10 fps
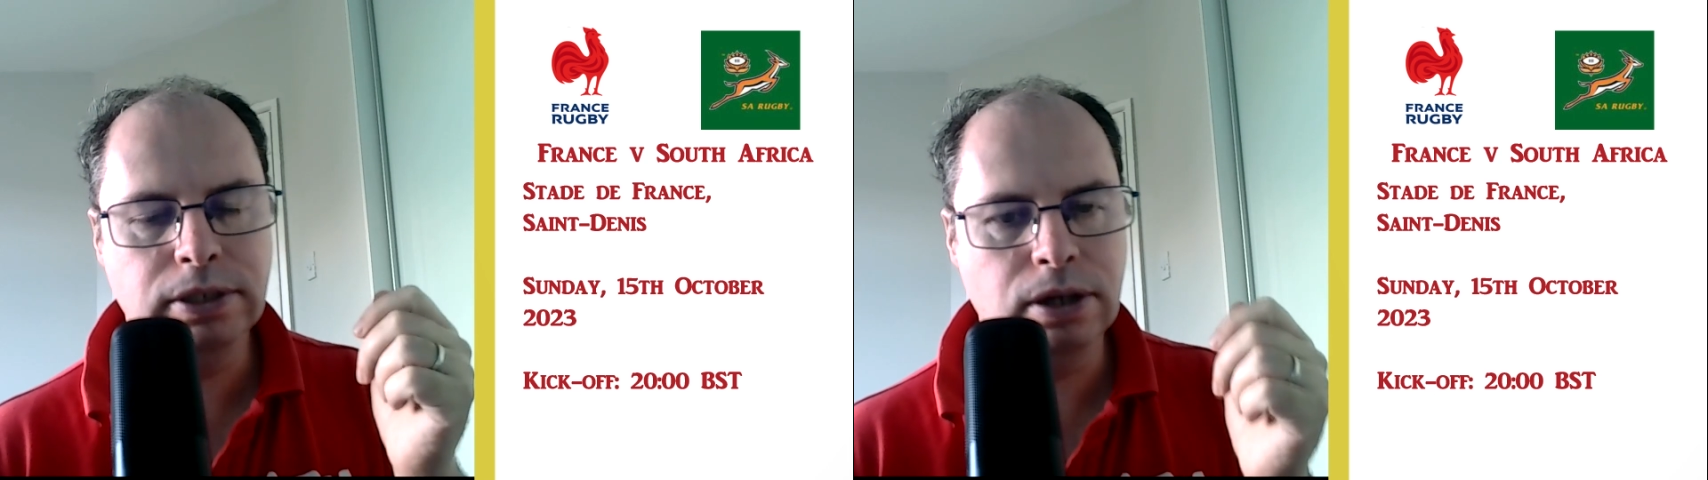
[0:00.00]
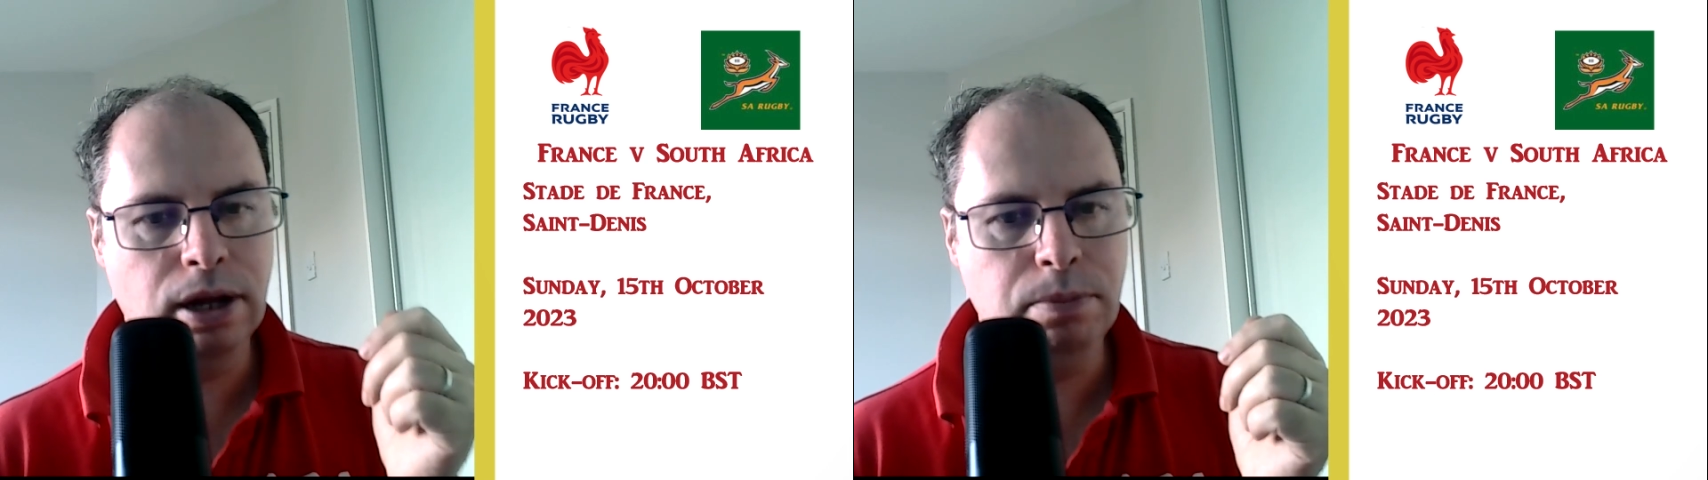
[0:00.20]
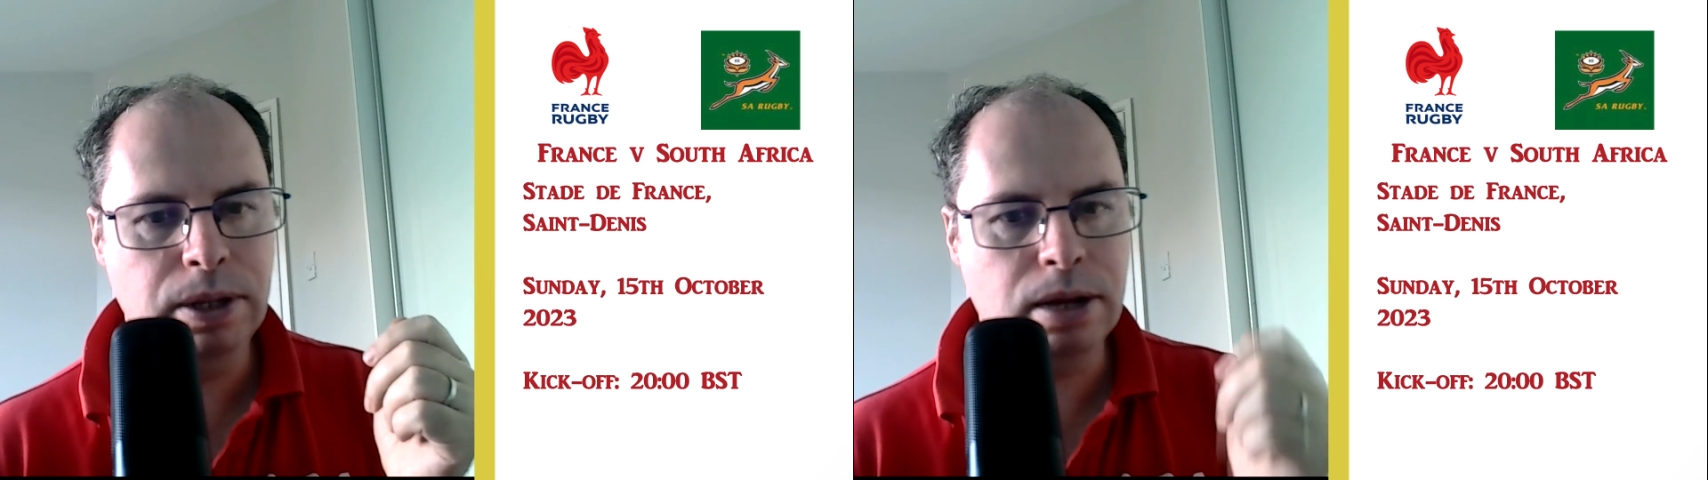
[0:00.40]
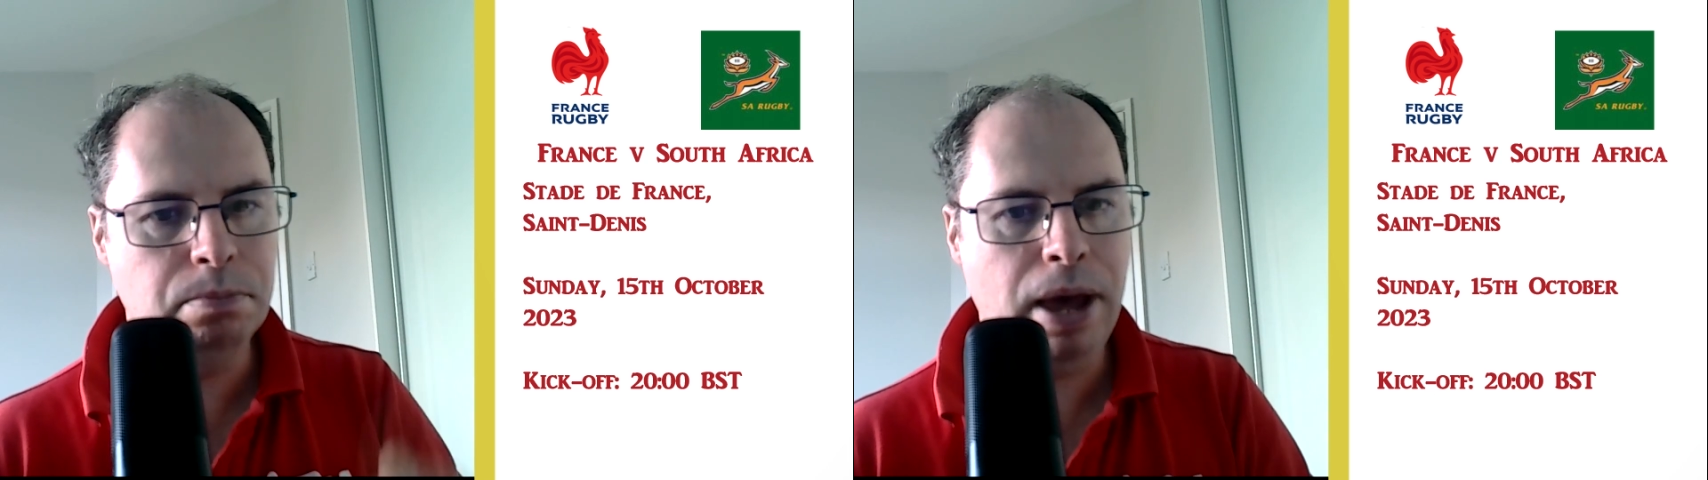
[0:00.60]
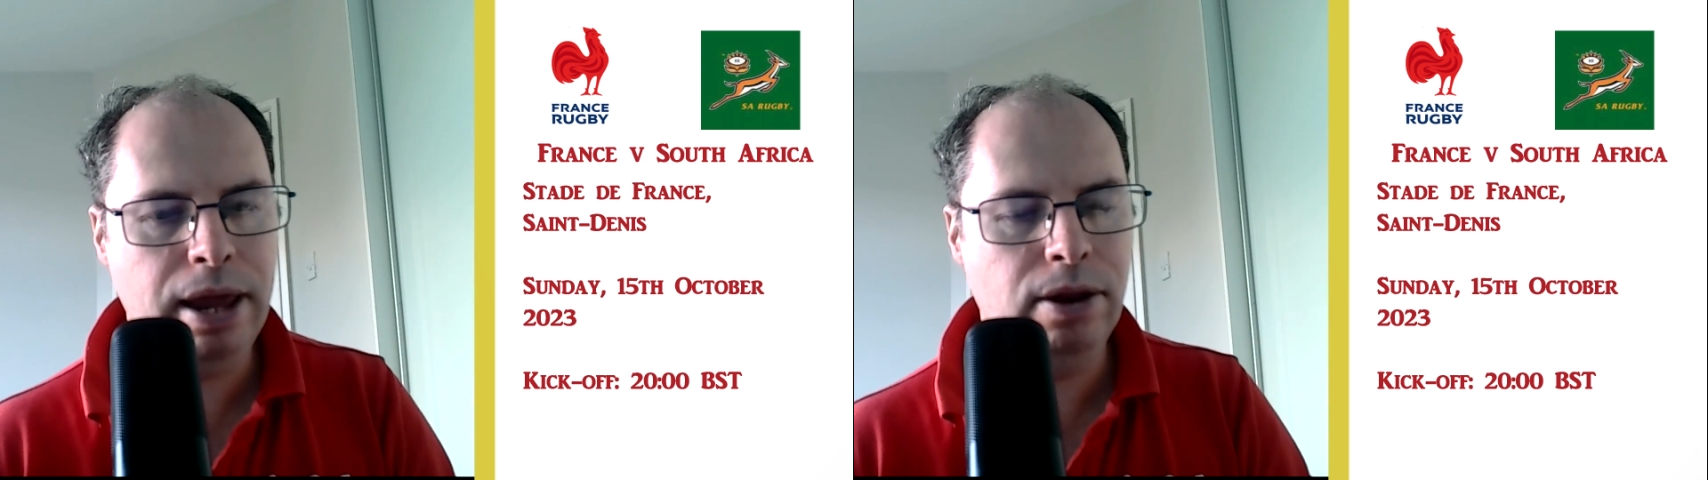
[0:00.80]
you've also
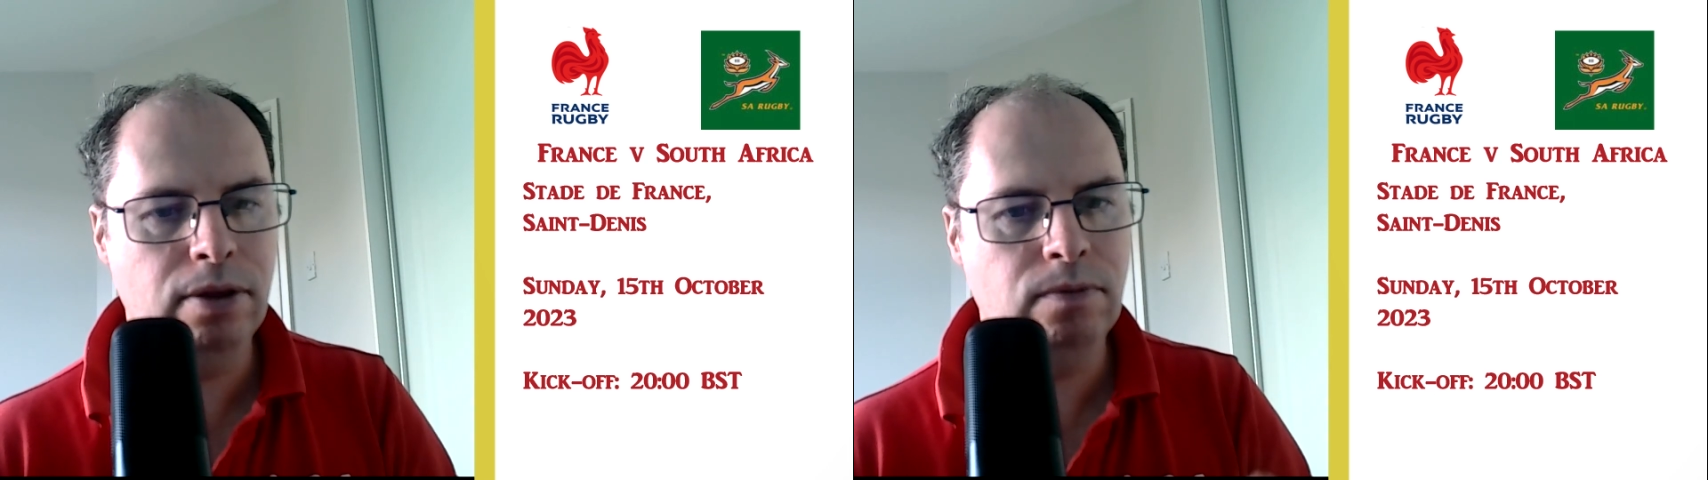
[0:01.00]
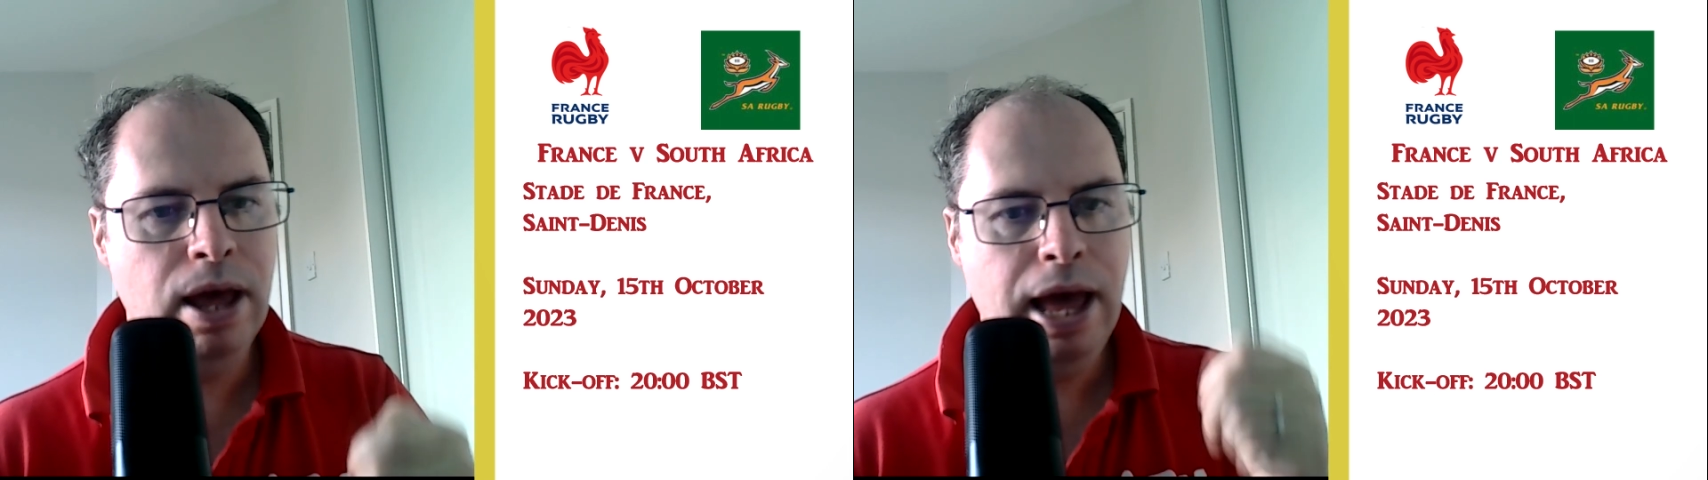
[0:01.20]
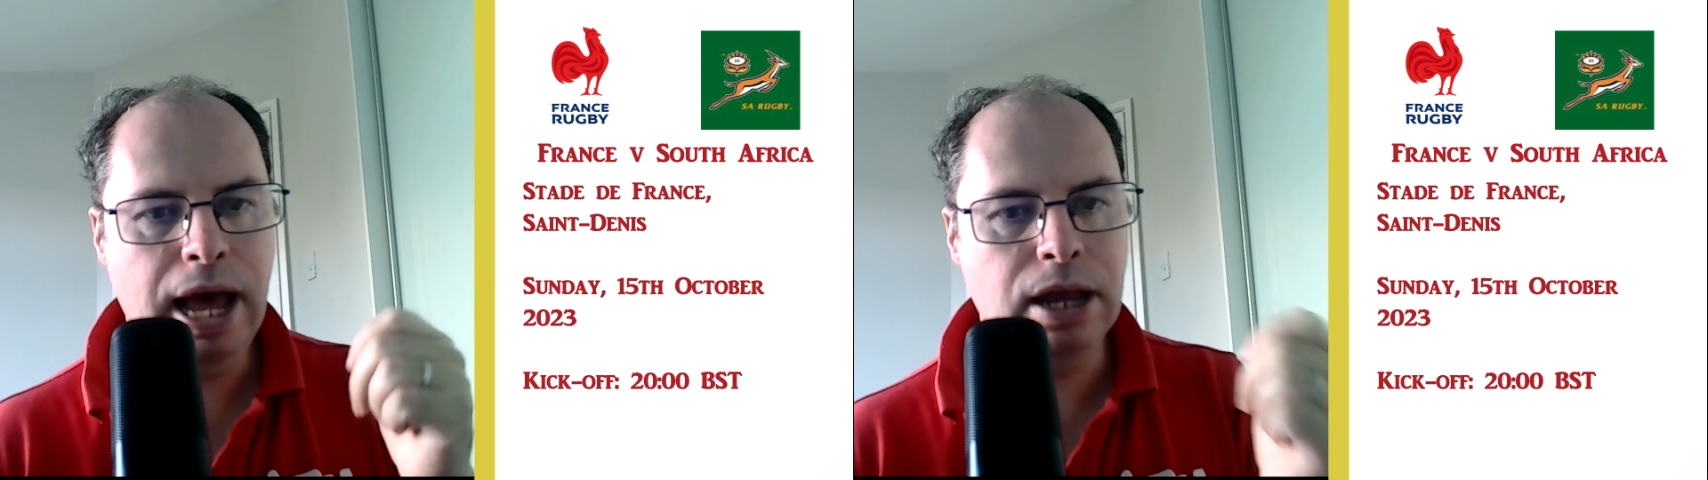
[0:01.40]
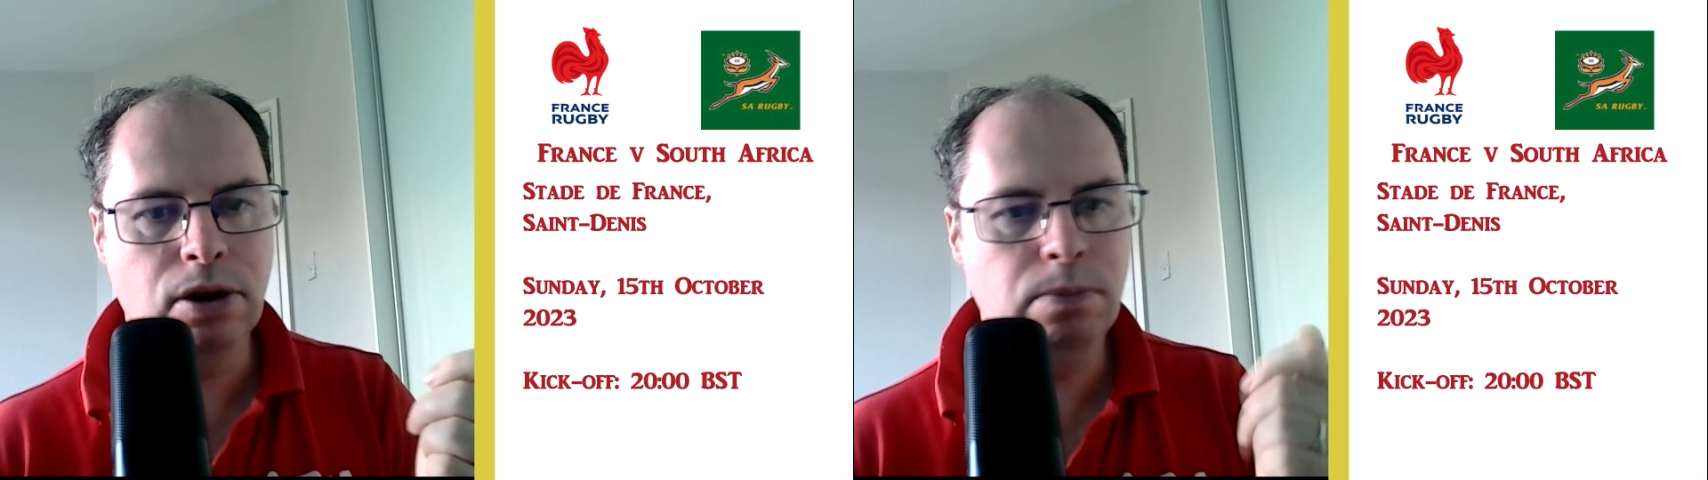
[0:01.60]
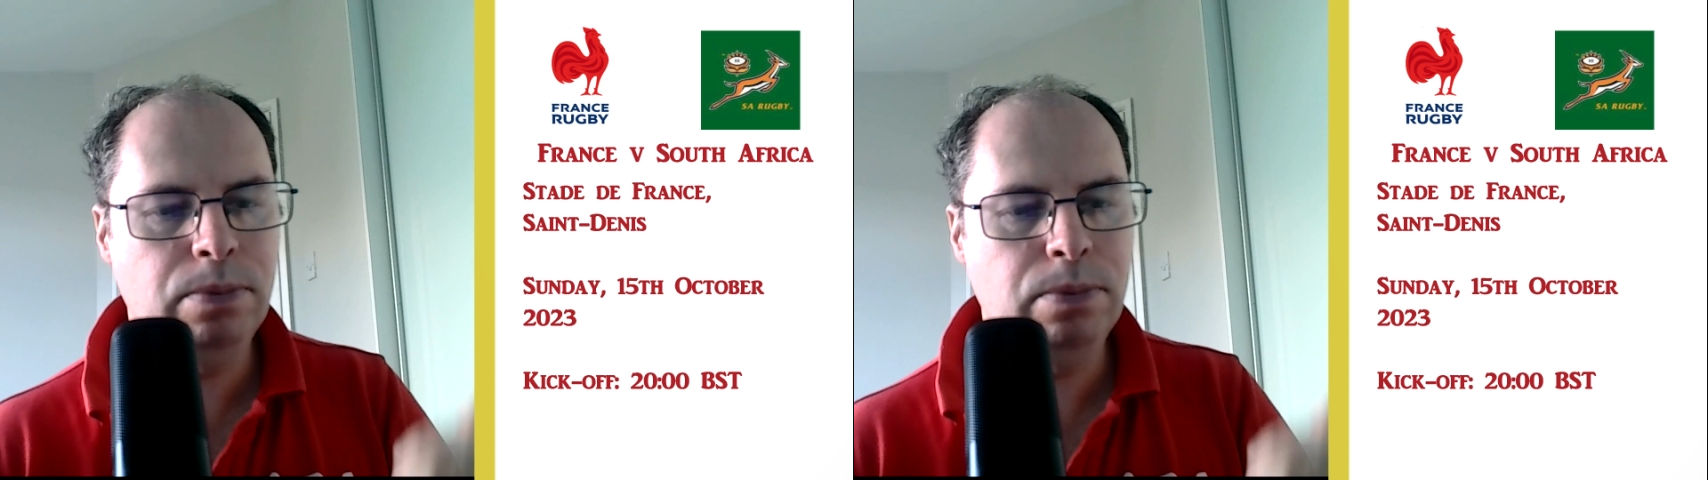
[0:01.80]
got to be competitive